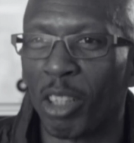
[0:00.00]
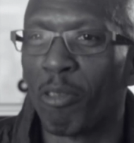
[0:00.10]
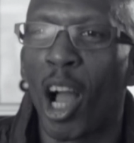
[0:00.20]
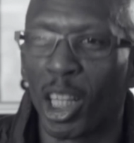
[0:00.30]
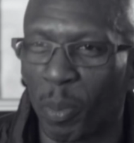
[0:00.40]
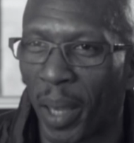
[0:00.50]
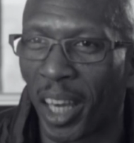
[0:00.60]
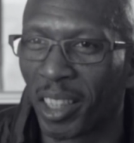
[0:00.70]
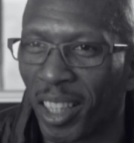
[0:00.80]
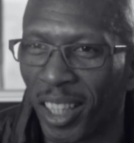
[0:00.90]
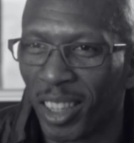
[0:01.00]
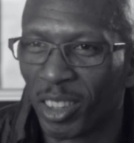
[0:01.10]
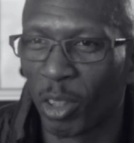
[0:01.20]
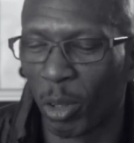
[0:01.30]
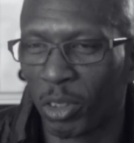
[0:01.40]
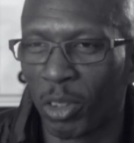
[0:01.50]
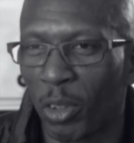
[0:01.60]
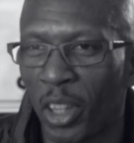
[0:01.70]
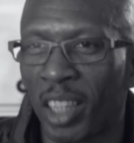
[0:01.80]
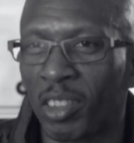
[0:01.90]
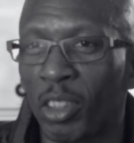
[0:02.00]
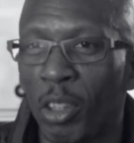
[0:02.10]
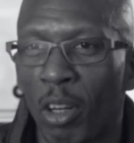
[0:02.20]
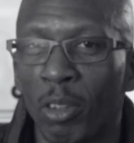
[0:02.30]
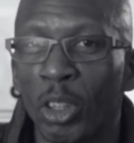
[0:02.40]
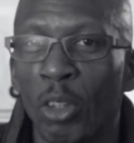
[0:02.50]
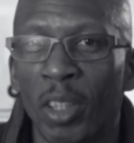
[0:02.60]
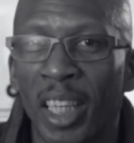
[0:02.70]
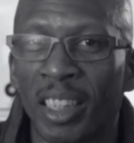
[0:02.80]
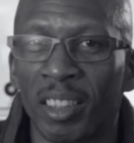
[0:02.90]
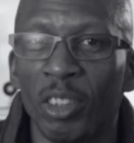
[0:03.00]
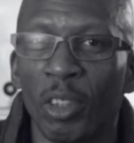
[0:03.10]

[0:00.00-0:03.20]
GarageBand. So thus, you get